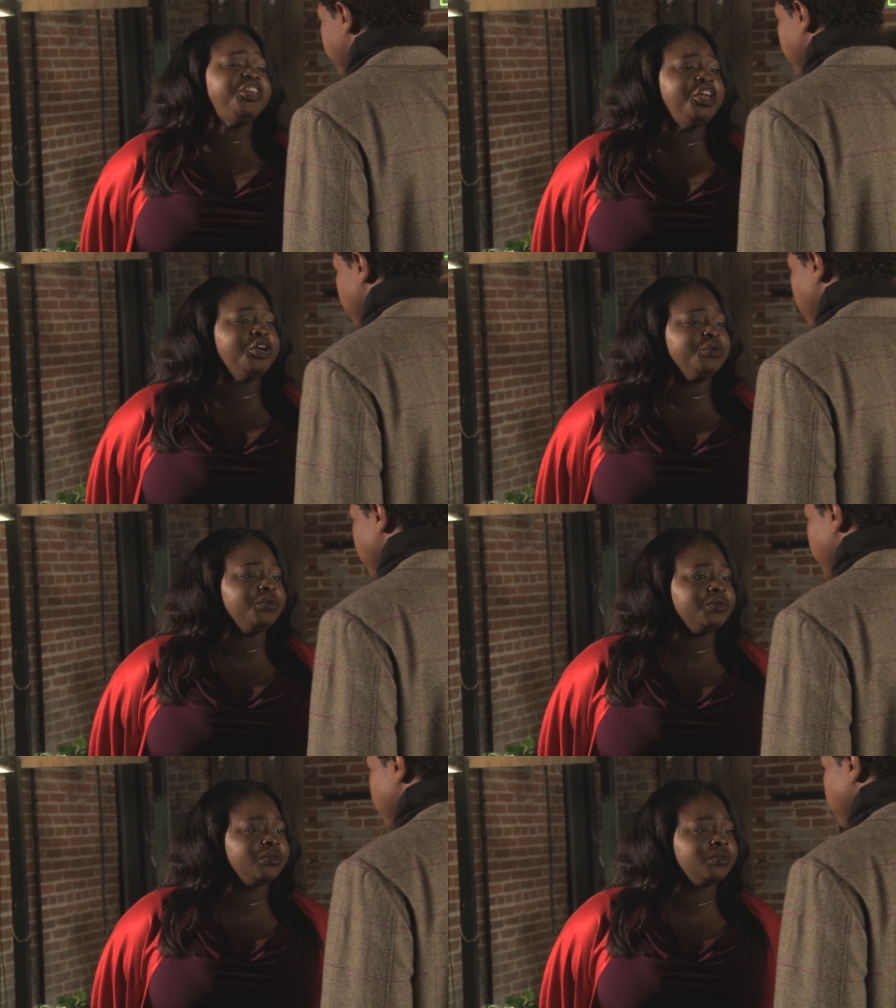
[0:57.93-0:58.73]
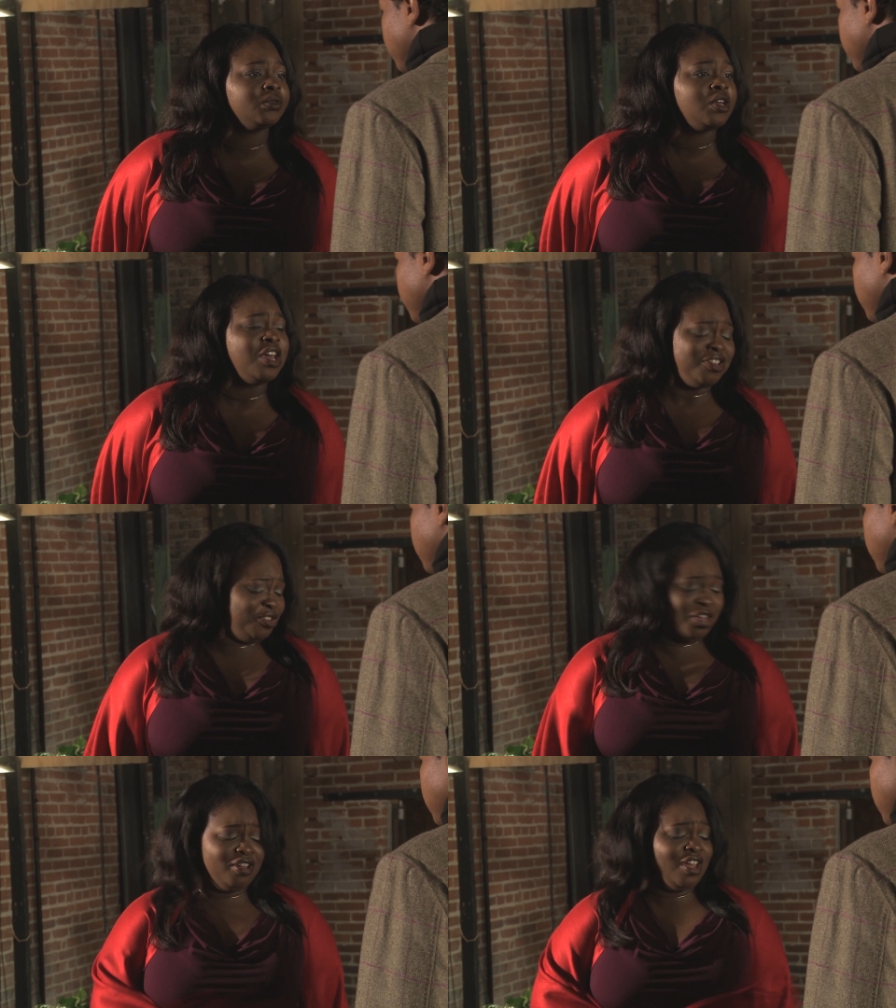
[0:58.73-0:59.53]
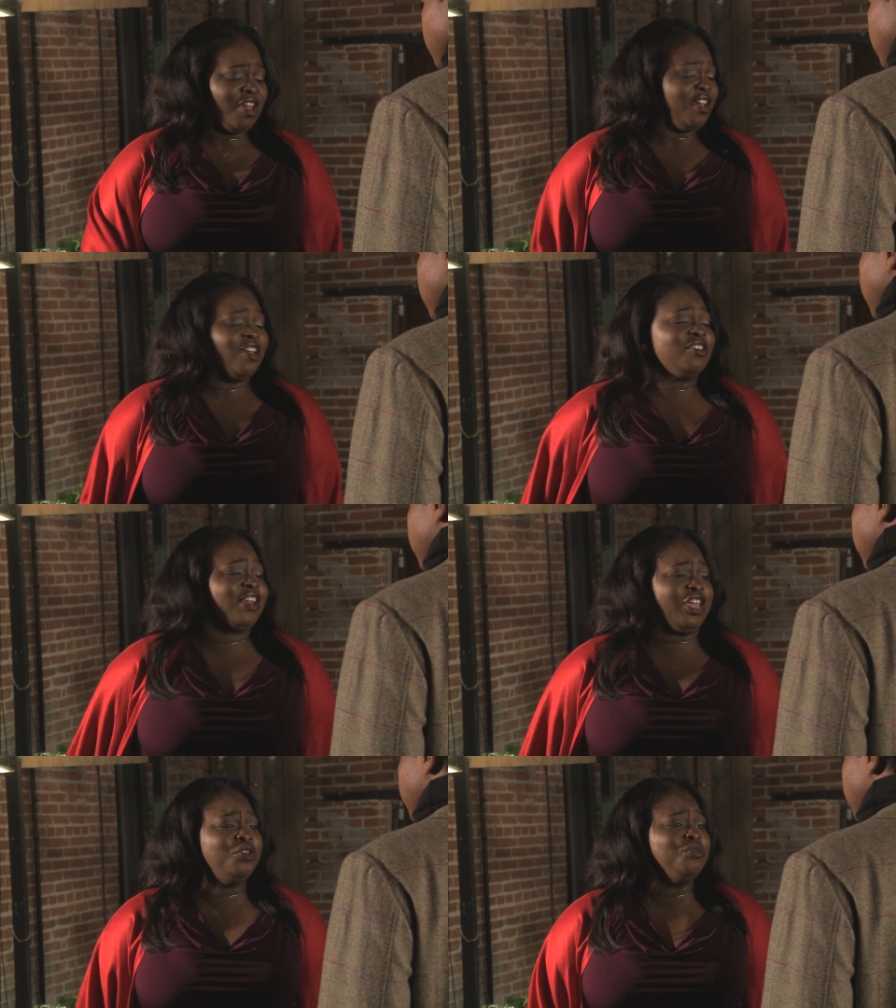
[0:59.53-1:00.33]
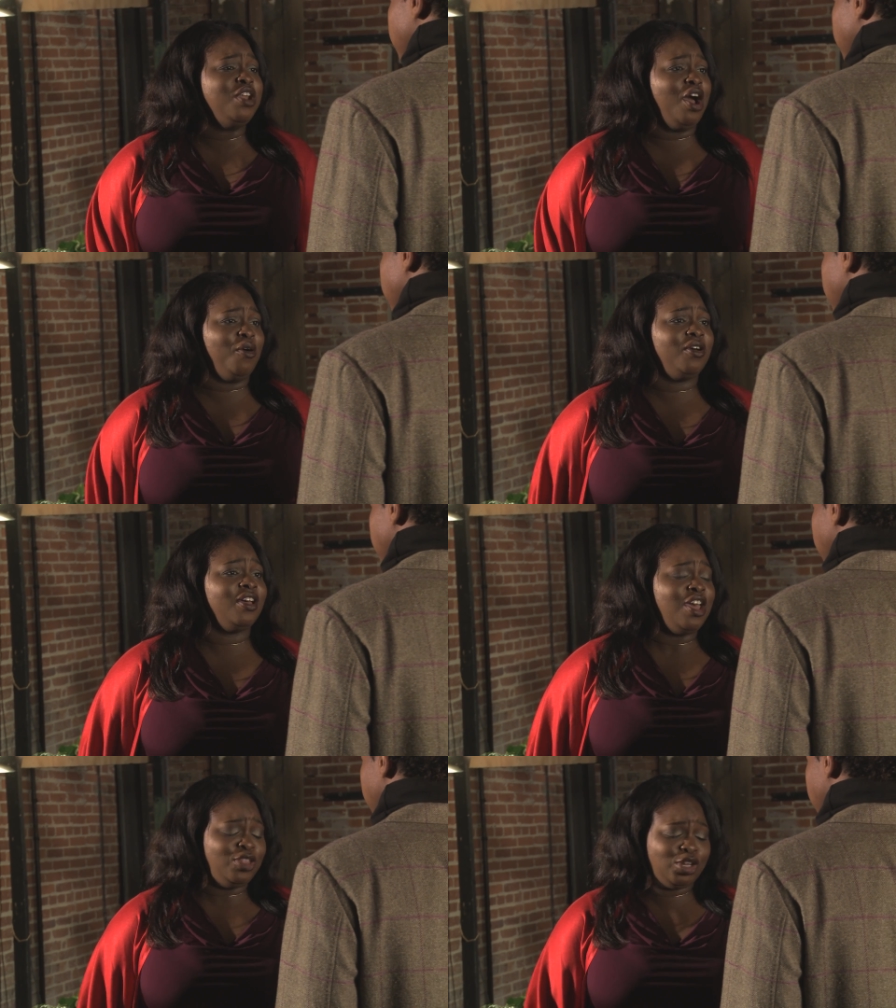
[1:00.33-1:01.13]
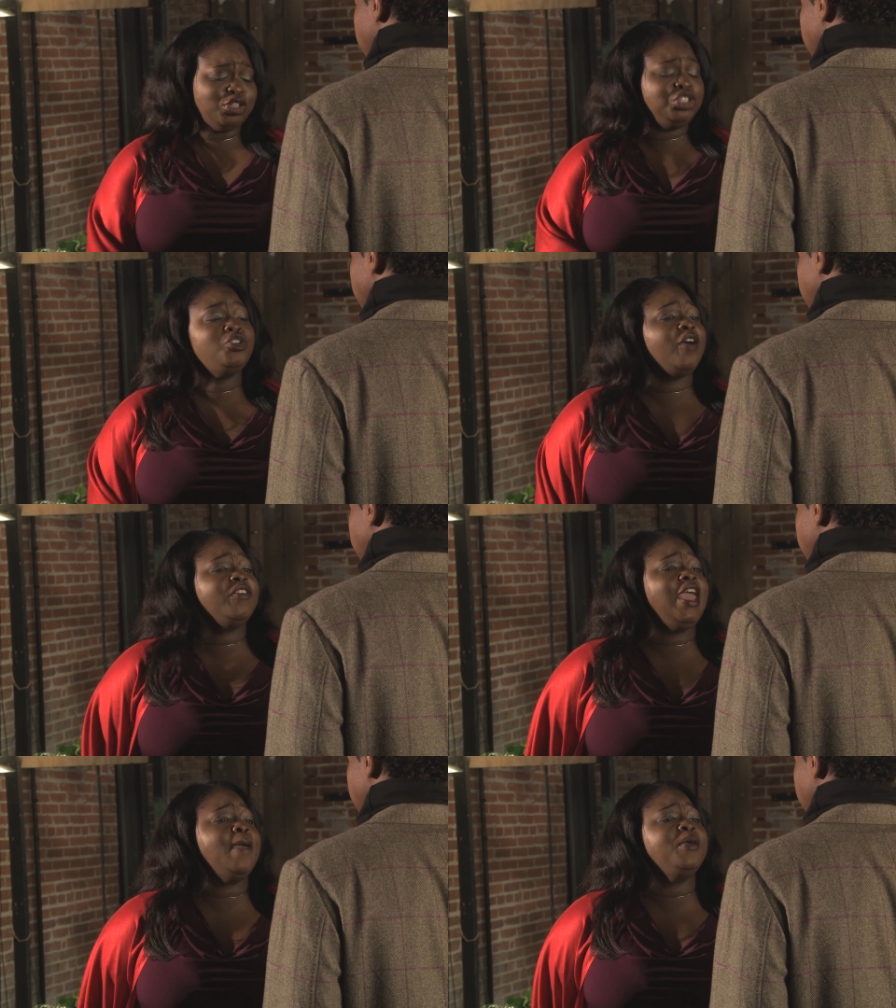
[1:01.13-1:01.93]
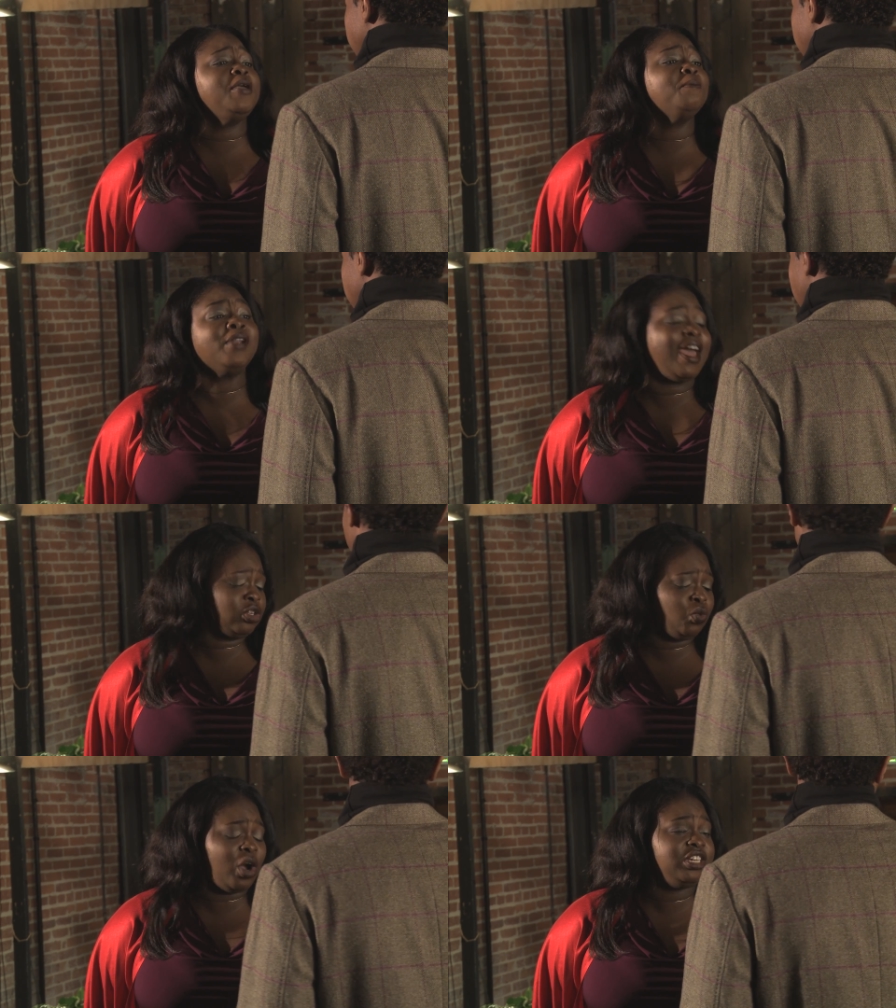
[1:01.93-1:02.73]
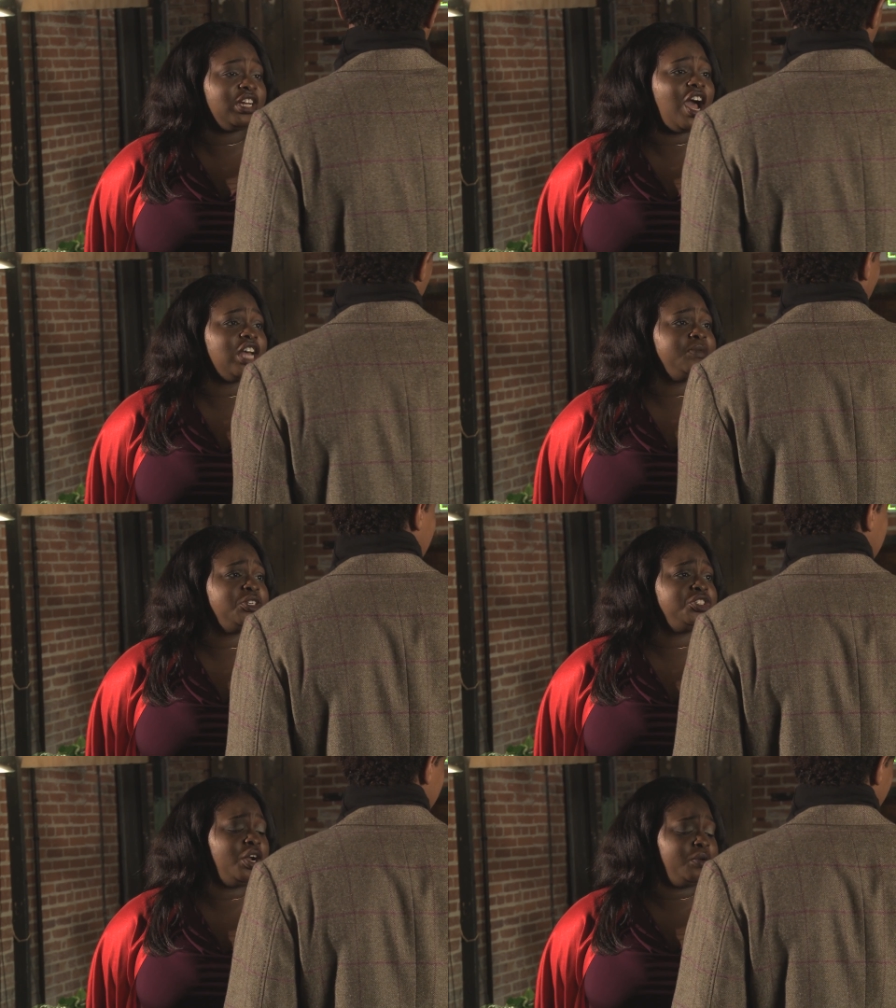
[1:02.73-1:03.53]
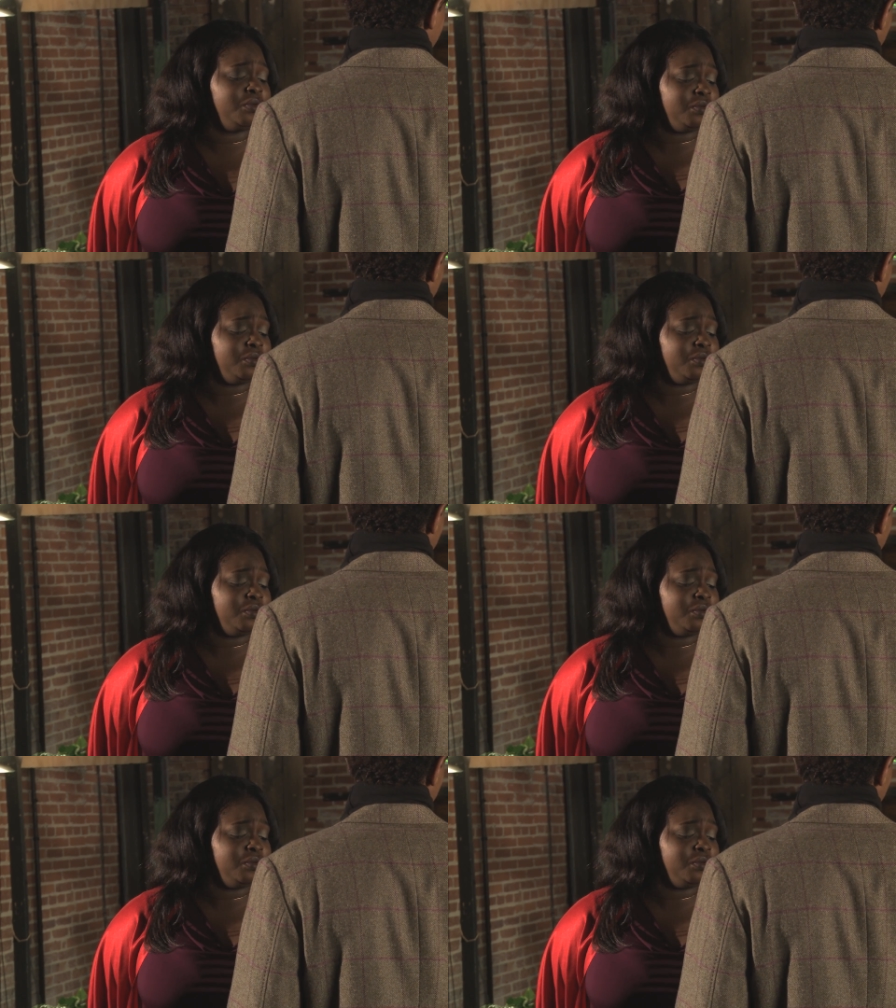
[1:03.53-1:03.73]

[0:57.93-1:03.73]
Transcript: you! you like you know. The closest you ever came being black is watching The Cosby Show.